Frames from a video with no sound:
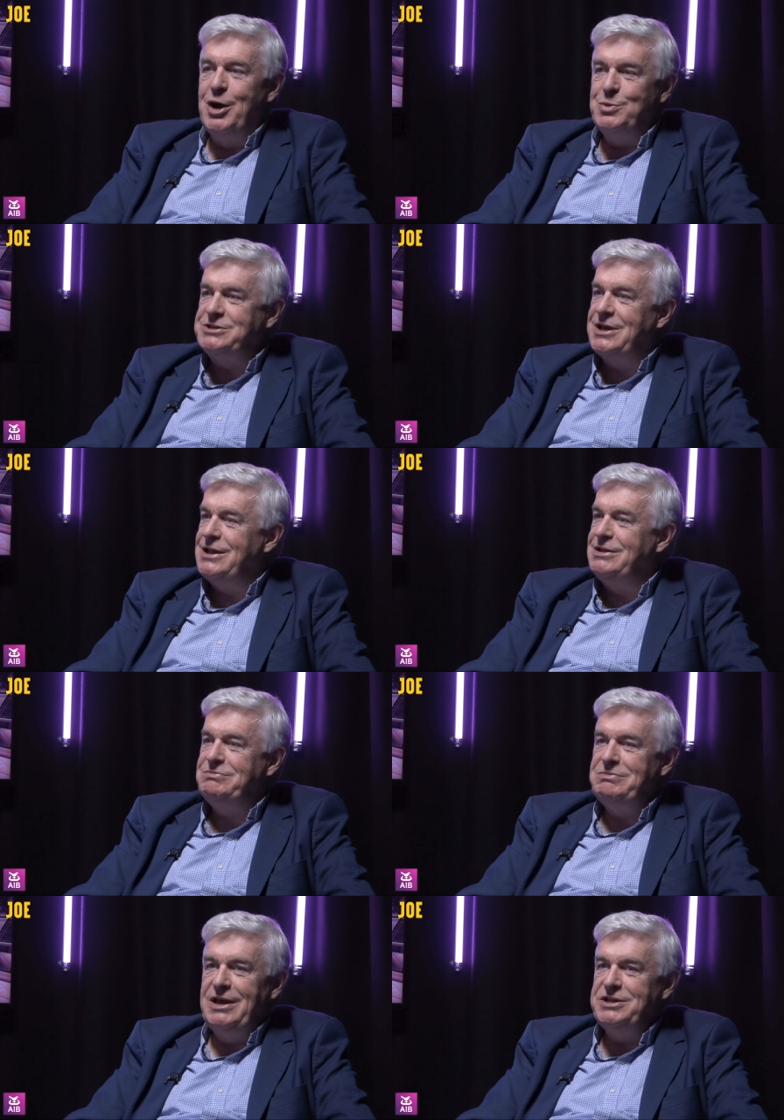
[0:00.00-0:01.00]
I was
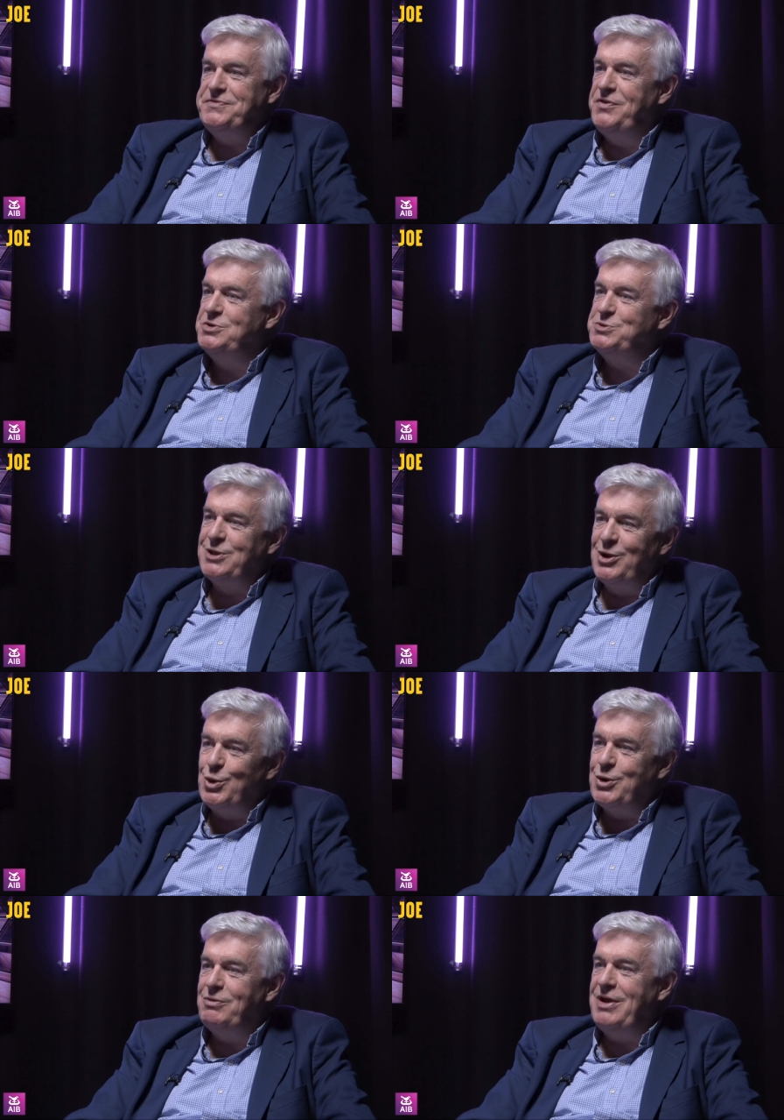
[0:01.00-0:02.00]
getting interviews with the
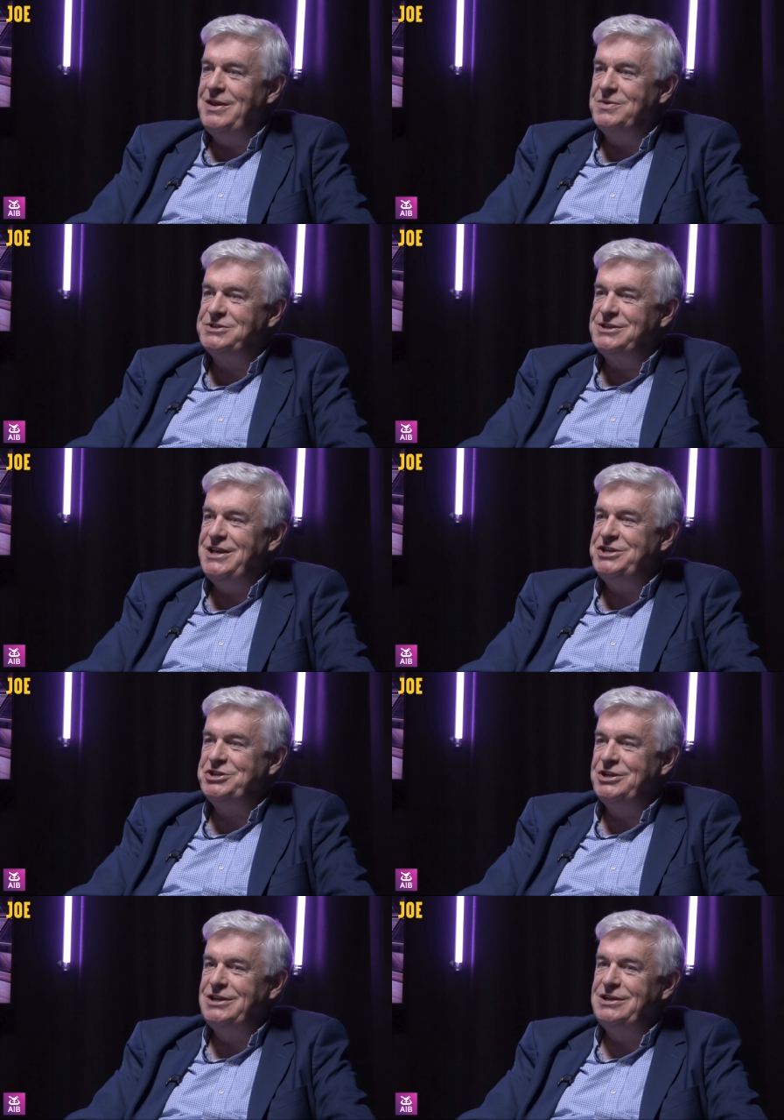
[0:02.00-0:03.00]
local radio
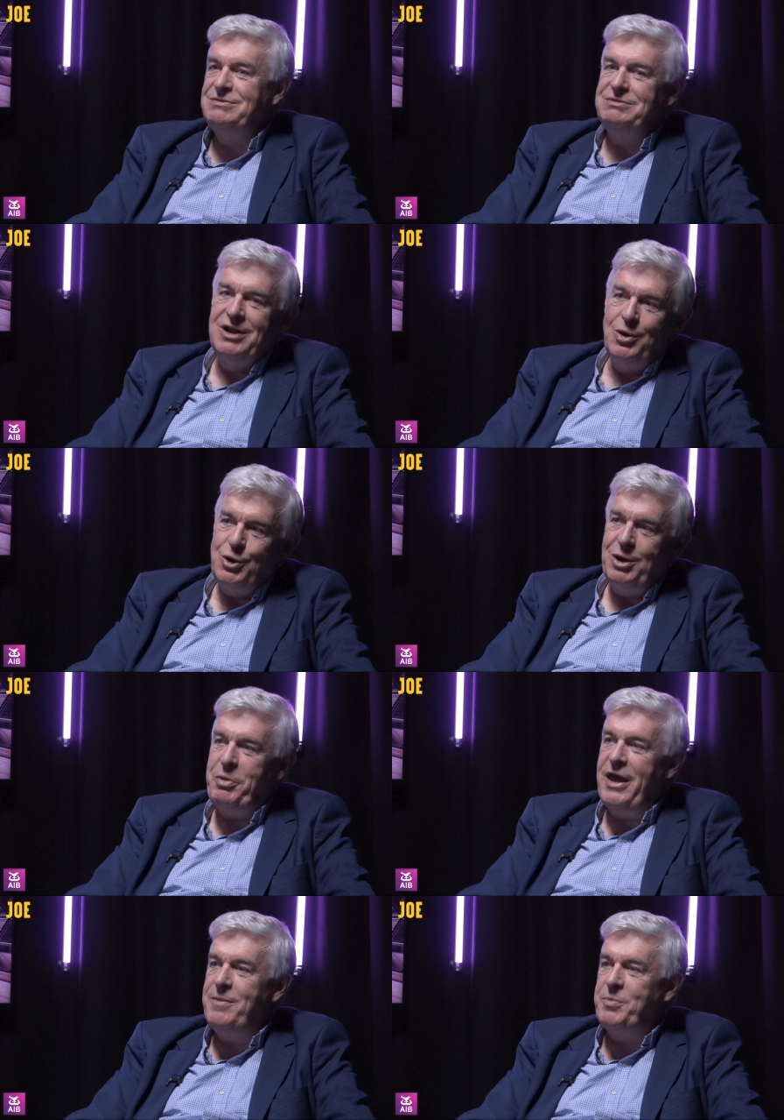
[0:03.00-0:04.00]
station, the local
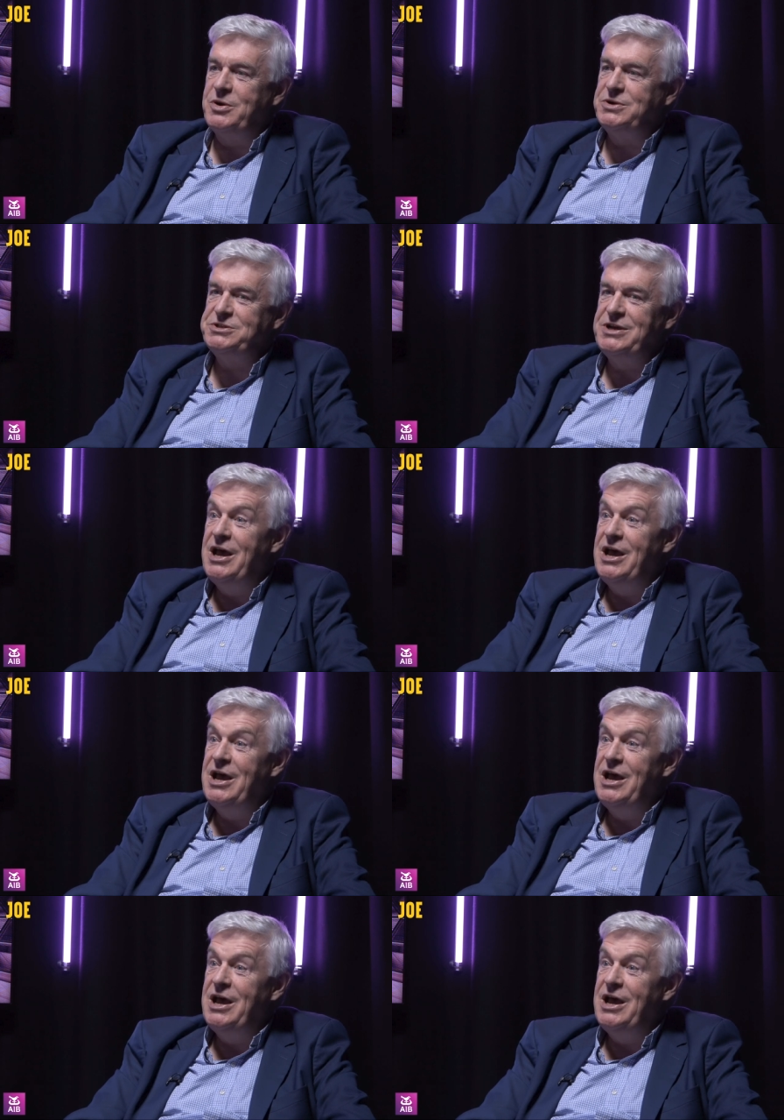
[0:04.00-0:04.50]
papers,